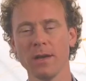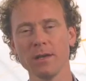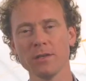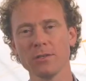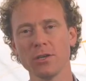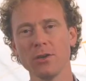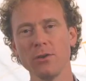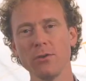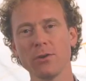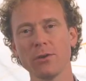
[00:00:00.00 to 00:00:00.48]

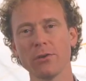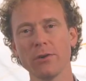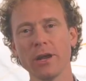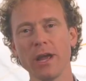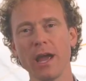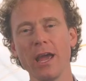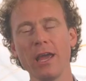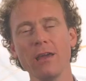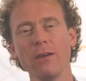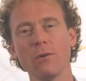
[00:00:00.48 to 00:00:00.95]
So you
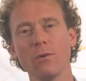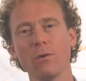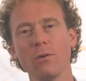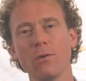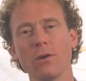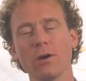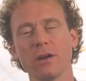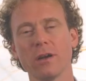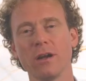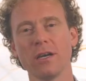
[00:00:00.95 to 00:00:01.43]
create your
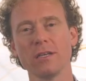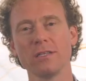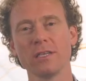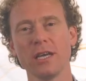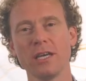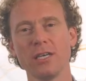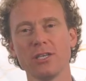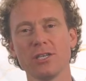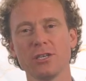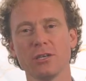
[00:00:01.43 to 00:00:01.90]

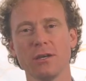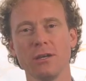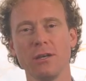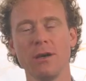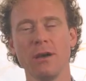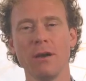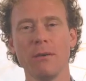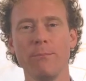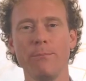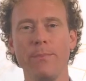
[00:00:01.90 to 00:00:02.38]
organization
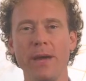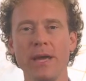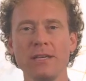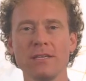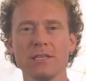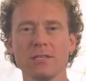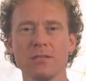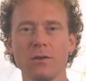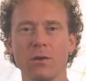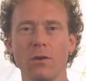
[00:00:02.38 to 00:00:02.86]

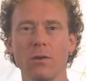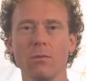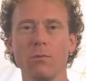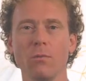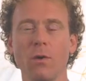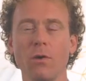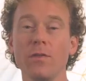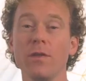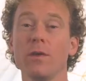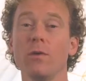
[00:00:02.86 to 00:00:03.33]
based on
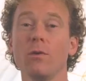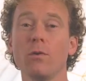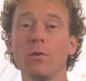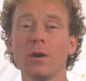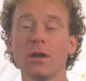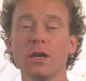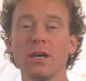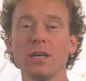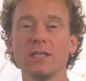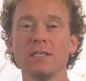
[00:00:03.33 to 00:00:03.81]
what the
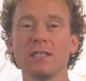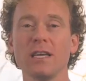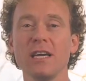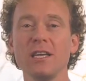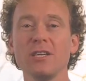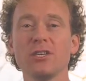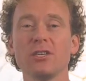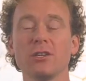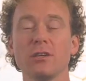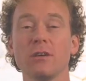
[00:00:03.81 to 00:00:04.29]

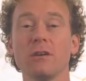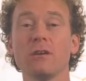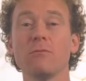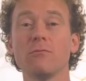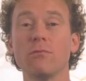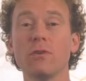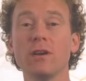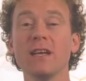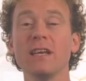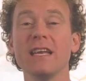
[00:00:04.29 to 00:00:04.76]
organization
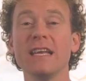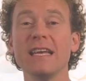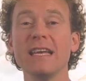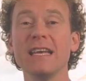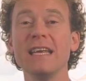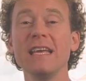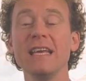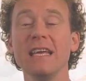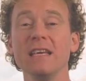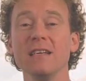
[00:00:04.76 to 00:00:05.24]
really
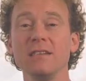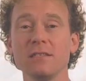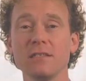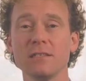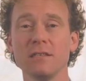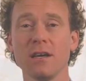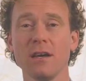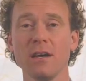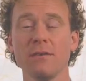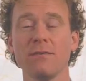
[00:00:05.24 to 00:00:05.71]

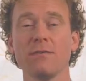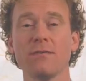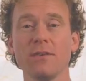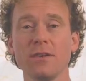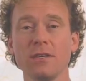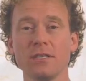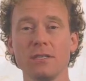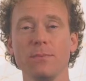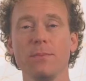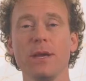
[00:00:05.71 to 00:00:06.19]
needs
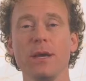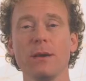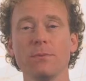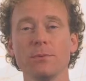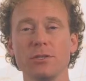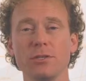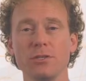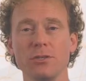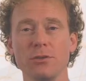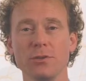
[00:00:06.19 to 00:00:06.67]
for it to be
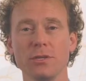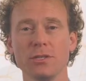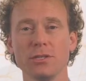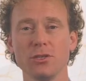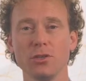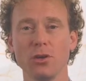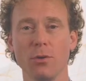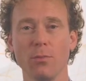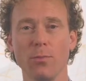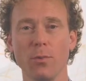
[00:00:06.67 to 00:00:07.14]
able to do its
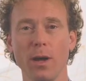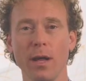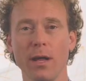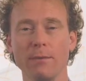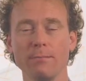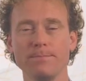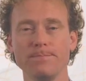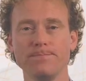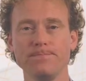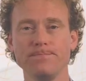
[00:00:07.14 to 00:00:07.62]
job
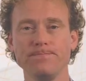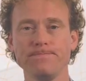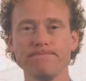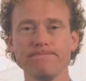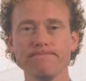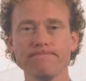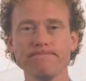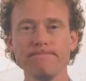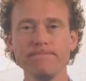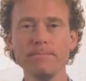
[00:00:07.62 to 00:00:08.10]
well.
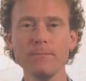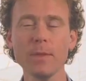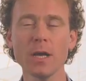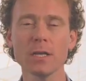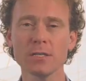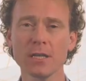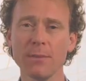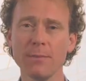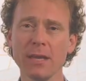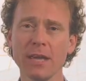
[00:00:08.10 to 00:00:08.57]

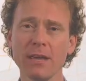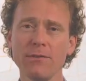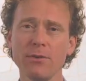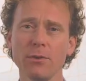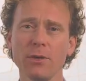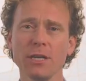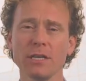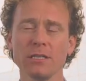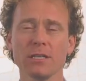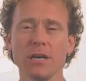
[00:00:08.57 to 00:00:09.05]
So let me give
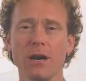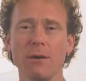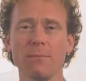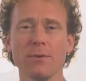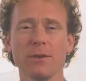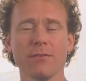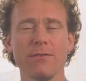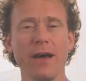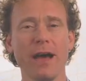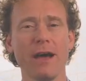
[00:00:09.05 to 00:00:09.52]
you an
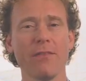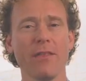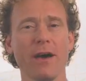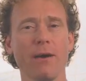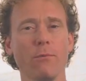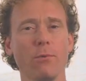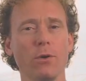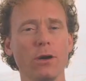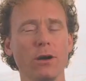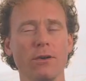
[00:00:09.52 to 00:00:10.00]
example of how
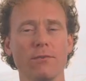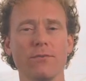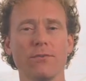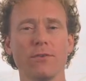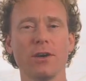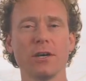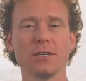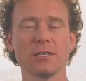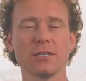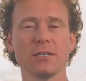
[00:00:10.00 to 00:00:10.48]
that worked
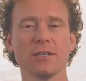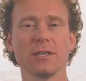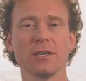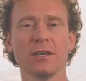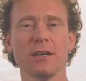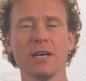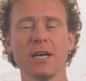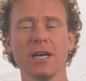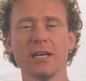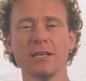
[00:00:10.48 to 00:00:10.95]
for us at
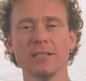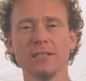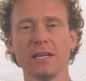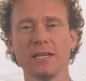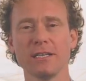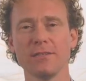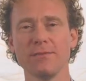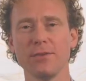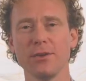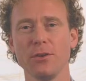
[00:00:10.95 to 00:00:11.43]
the
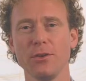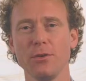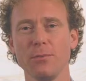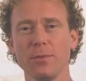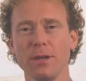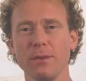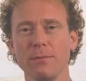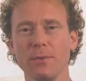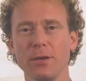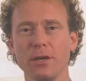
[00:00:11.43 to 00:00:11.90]
Center for
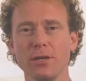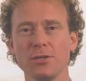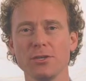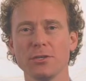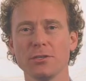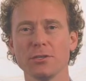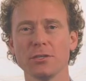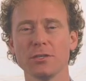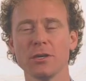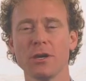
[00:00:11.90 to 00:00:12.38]
Human
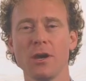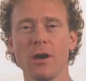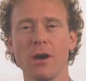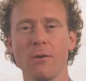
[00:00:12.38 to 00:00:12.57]
Emergence.